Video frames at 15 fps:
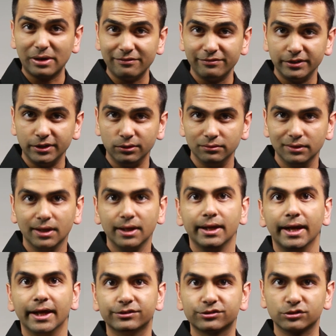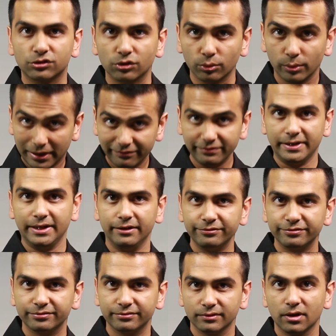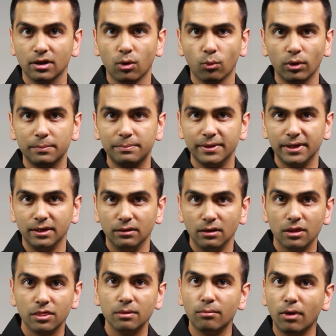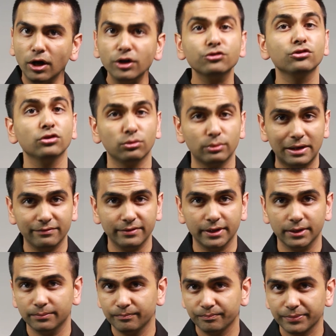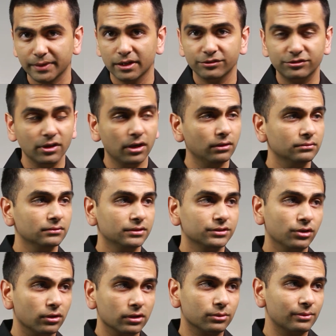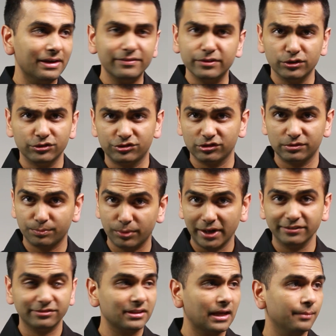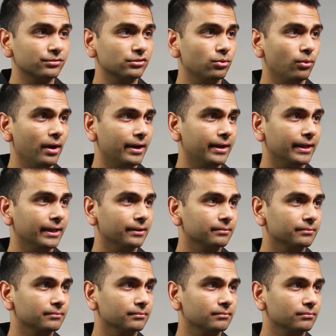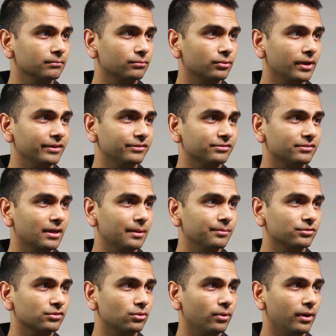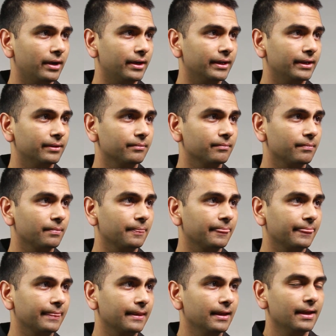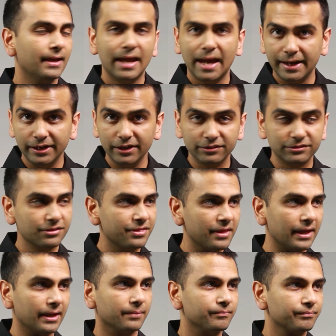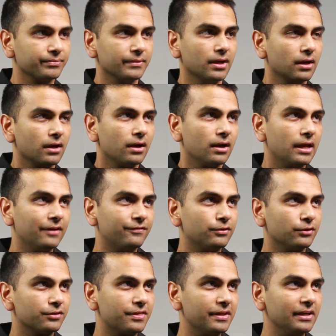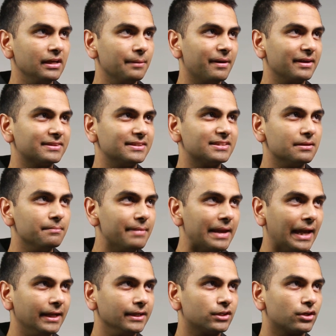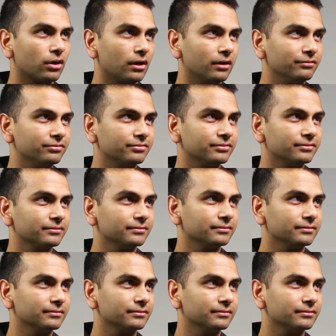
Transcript: revenue, its derivative would be the marginal revenue. So total revenue is just price times quantity, price times quantity. And here's the thing. If you're thinking about the demand curve,